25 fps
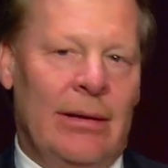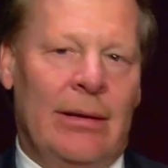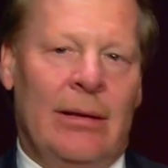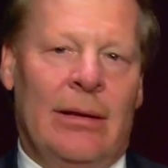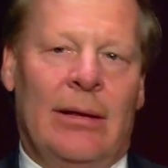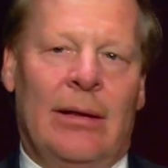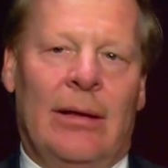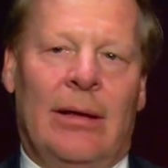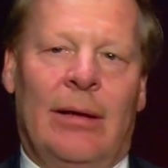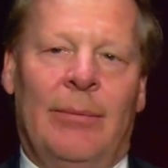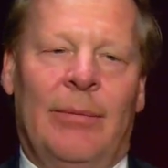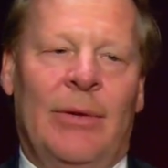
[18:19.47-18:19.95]

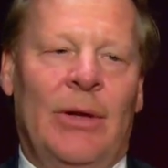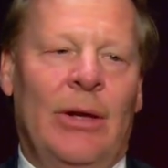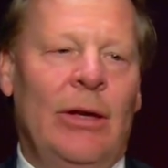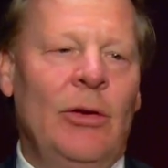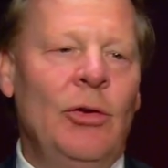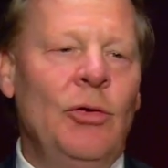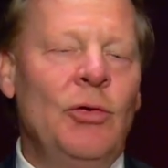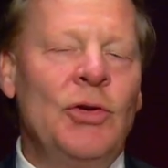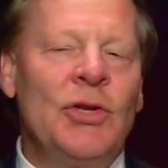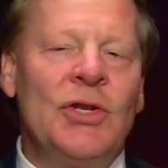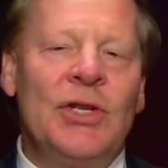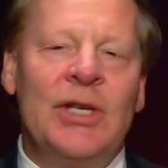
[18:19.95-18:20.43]
And
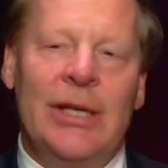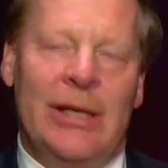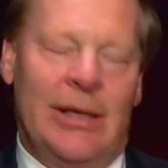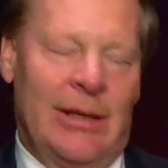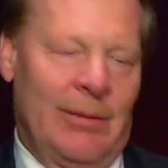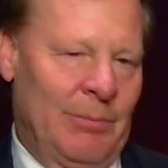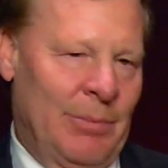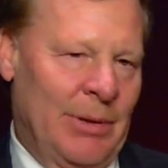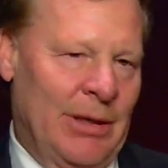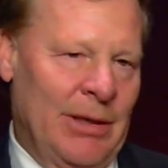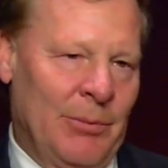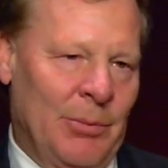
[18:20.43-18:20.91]
you see it
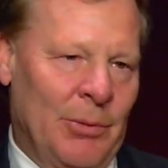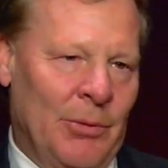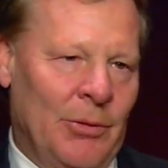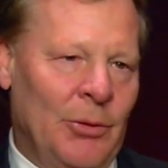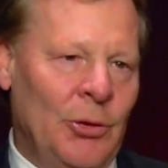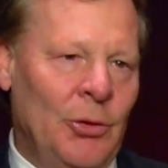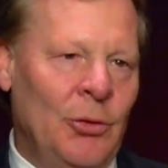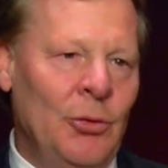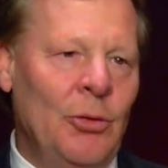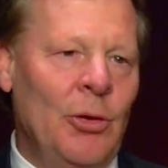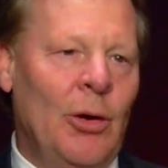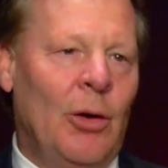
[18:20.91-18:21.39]
in people.
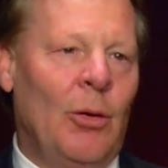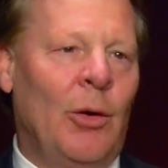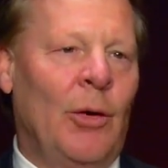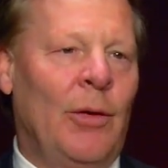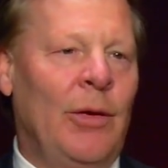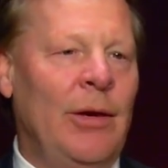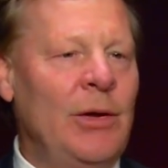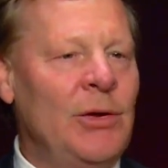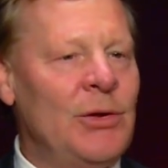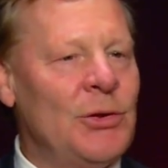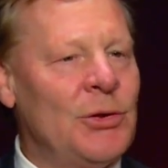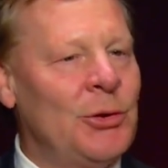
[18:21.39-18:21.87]
You know, are
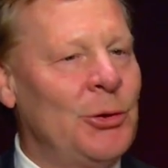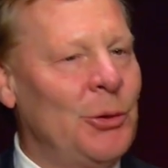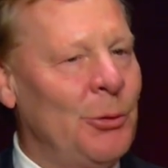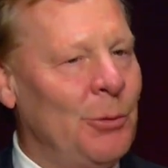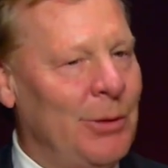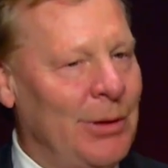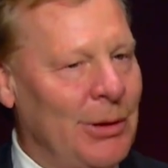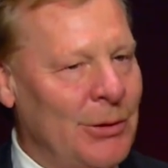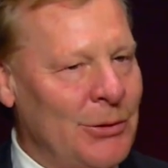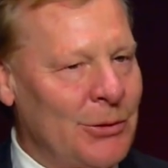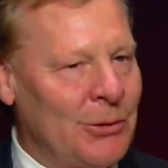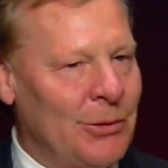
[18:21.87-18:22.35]
they just
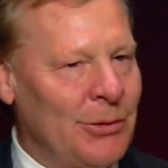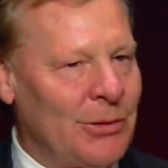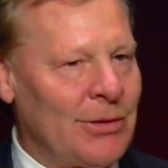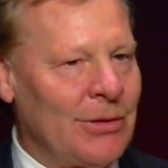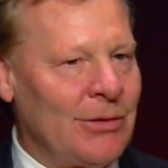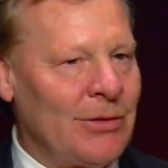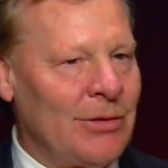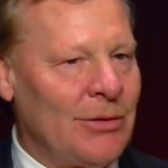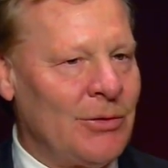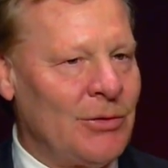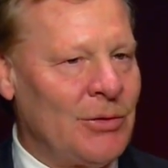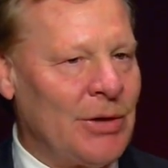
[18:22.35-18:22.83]
doing this because
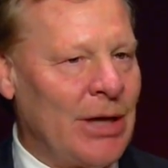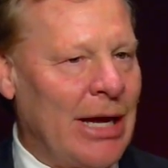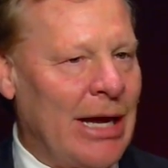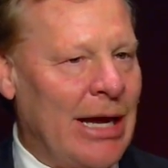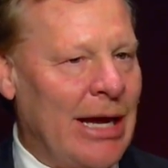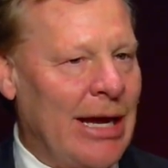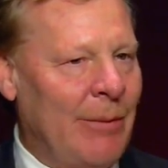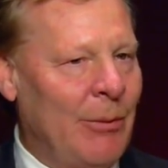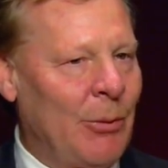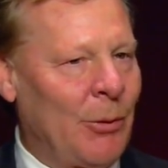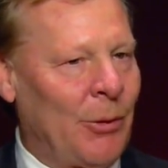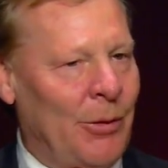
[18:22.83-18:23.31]
it's a
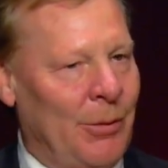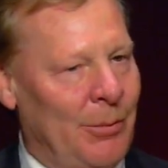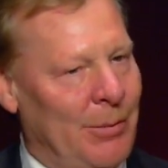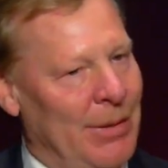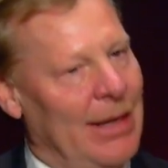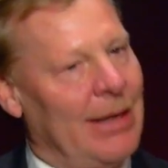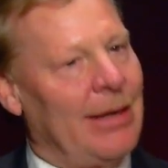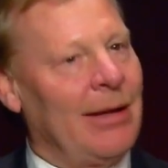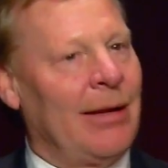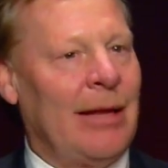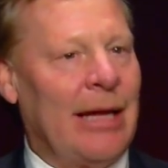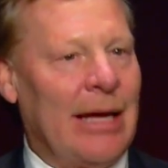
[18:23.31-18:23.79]
job, or they're
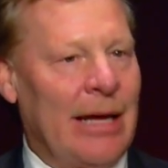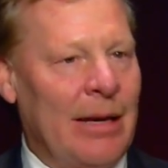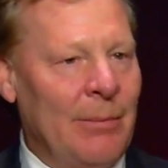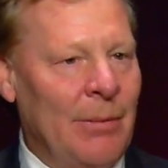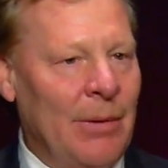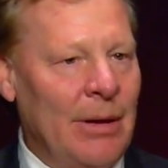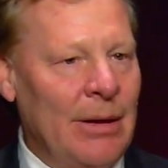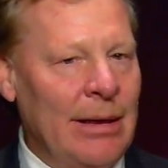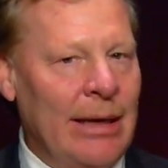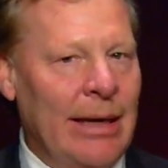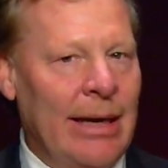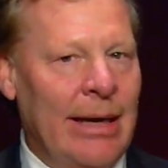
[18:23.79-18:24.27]
making a lot of
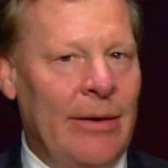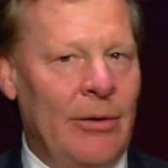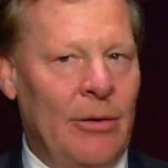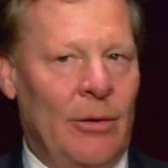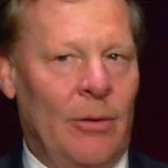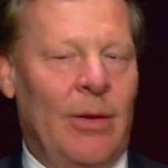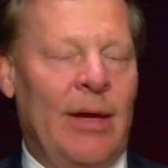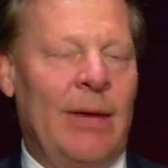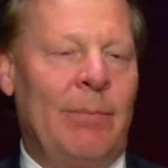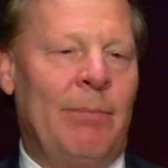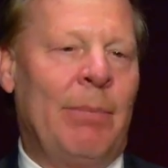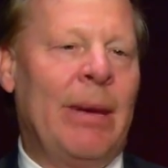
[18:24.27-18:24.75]
money at it,
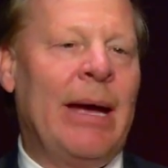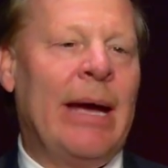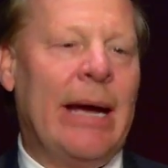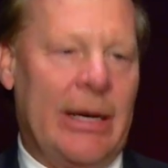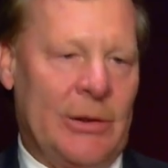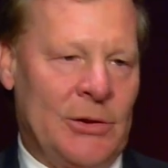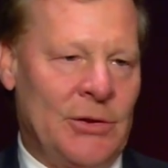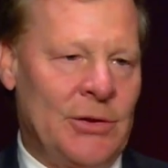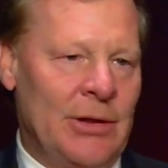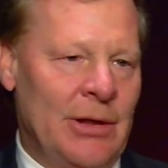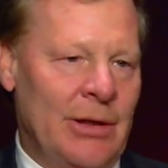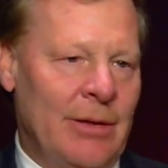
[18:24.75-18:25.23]
or are they
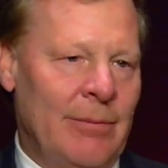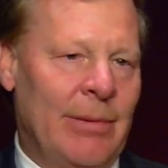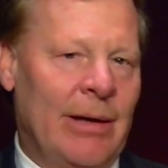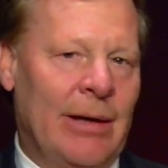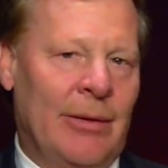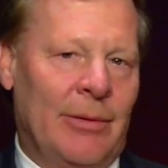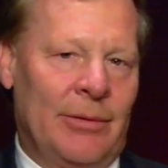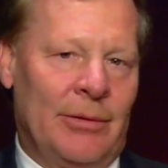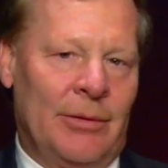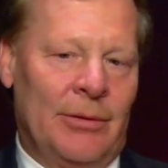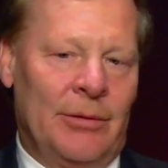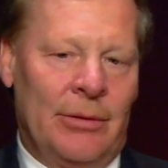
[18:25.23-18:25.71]
passionate
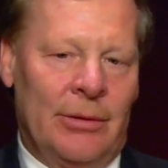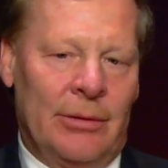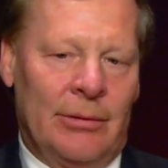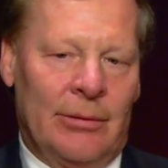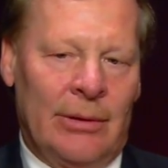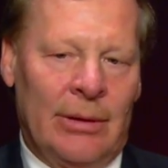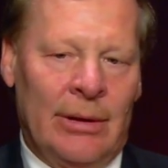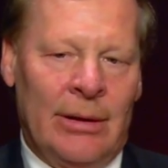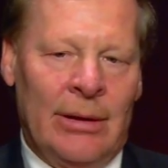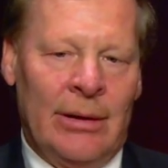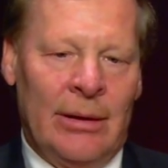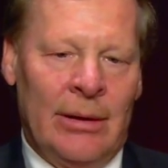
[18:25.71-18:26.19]
about what they're
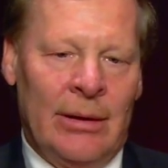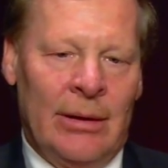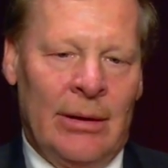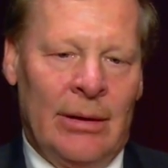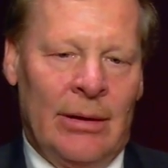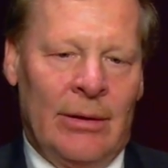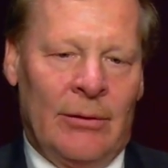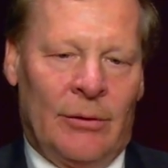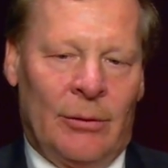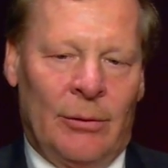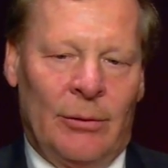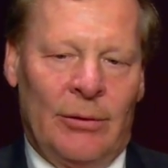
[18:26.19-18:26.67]
doing?
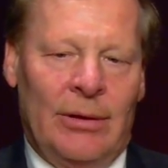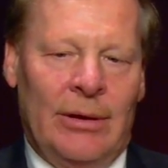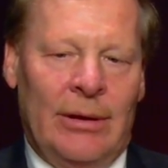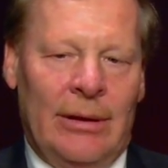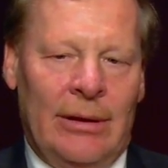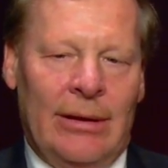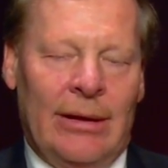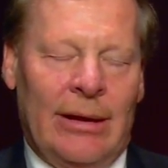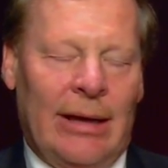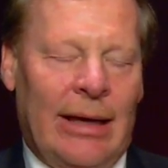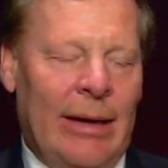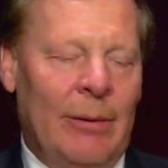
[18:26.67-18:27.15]
So
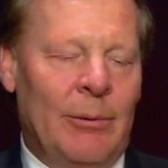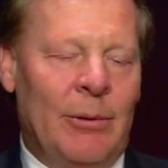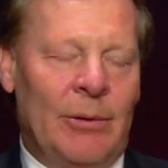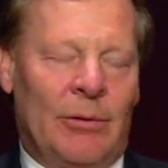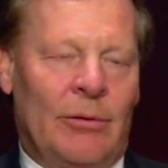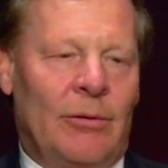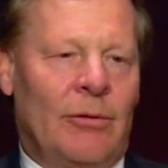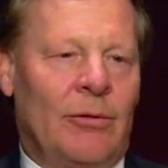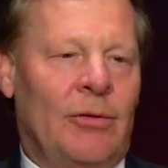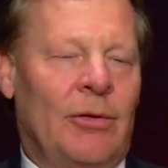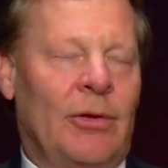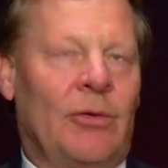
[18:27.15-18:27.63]
I
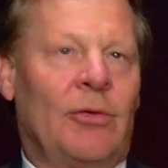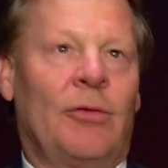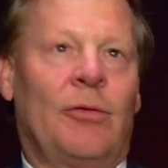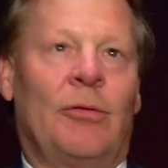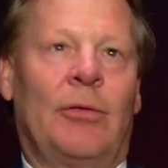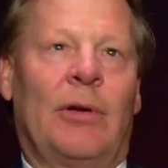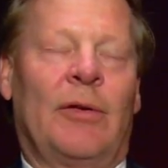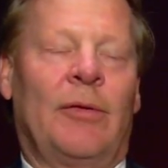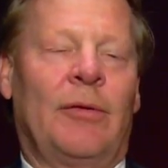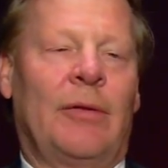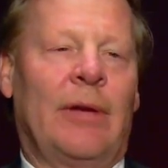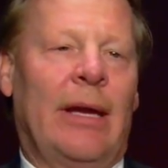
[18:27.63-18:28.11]
would just
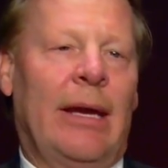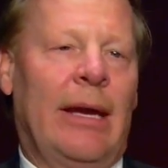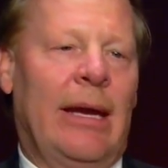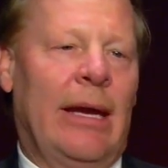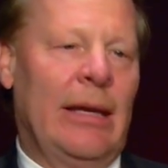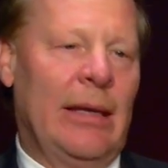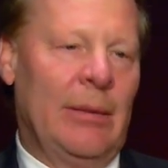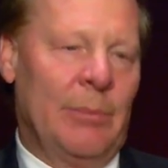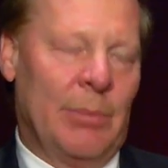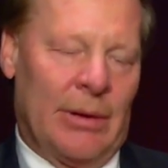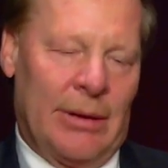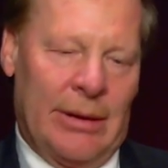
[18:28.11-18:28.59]
stress to
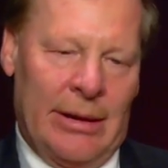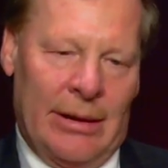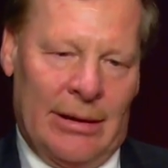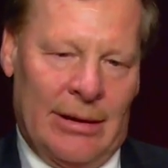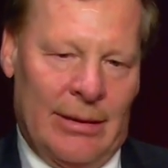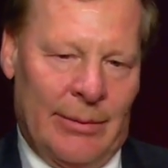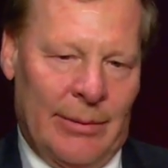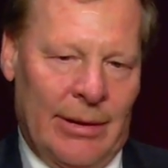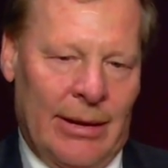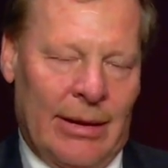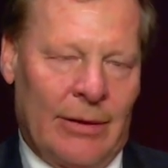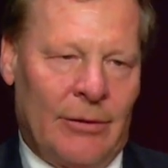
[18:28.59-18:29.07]
anybody
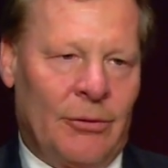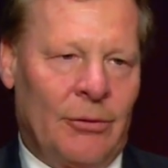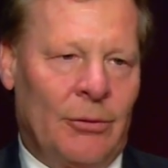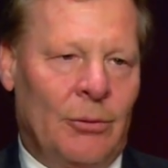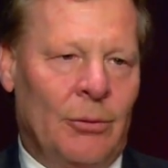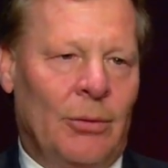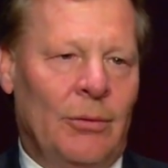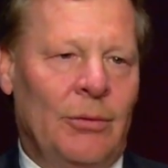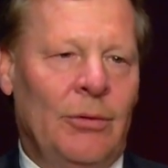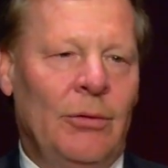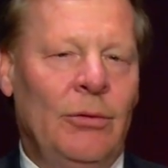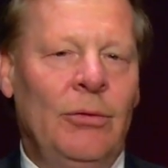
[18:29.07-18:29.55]
coming out of
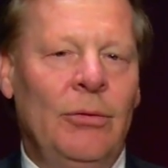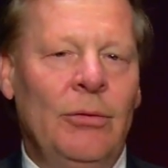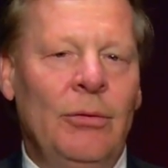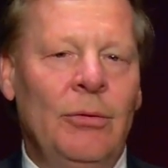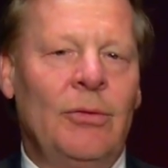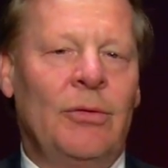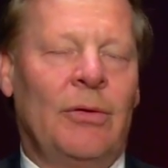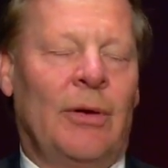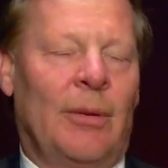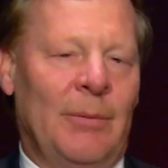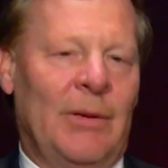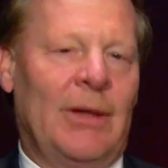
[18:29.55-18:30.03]
school, do
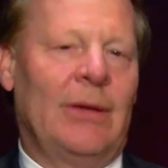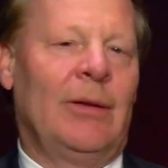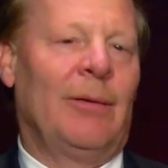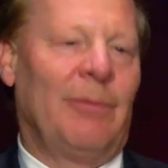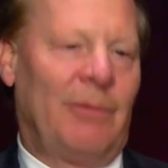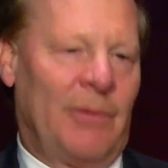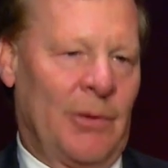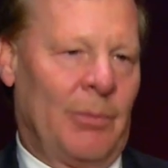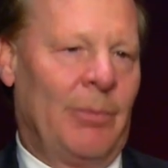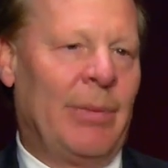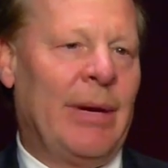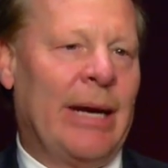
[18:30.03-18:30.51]
something you
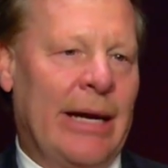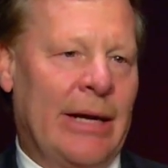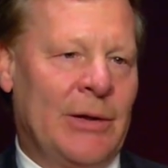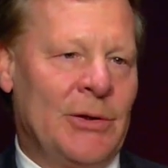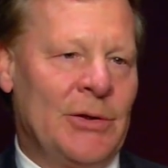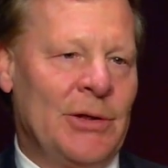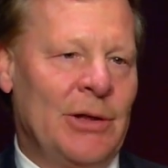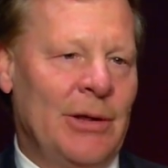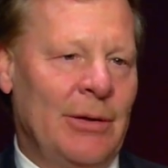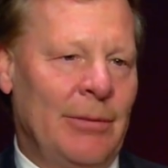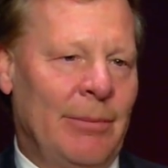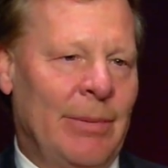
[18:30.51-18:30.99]
feel
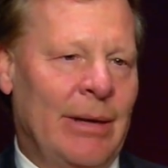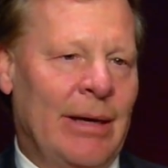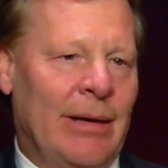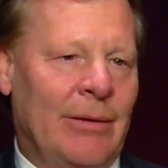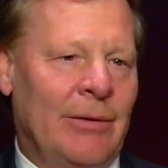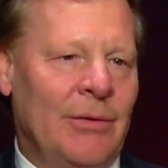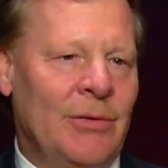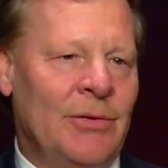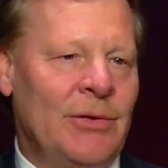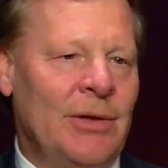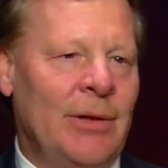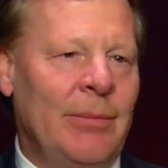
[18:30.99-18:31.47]
passionate
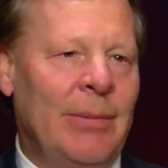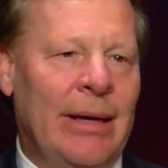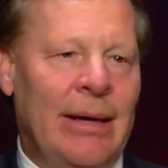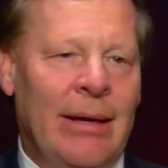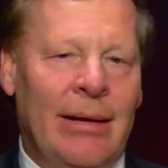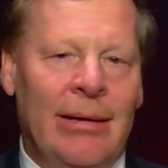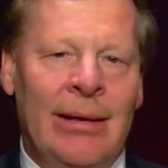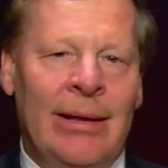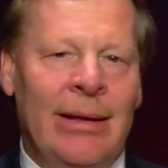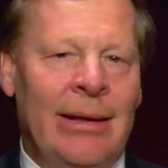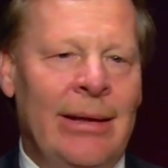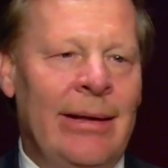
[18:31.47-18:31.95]
about, because
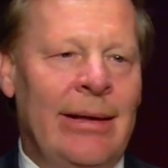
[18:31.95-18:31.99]
somehow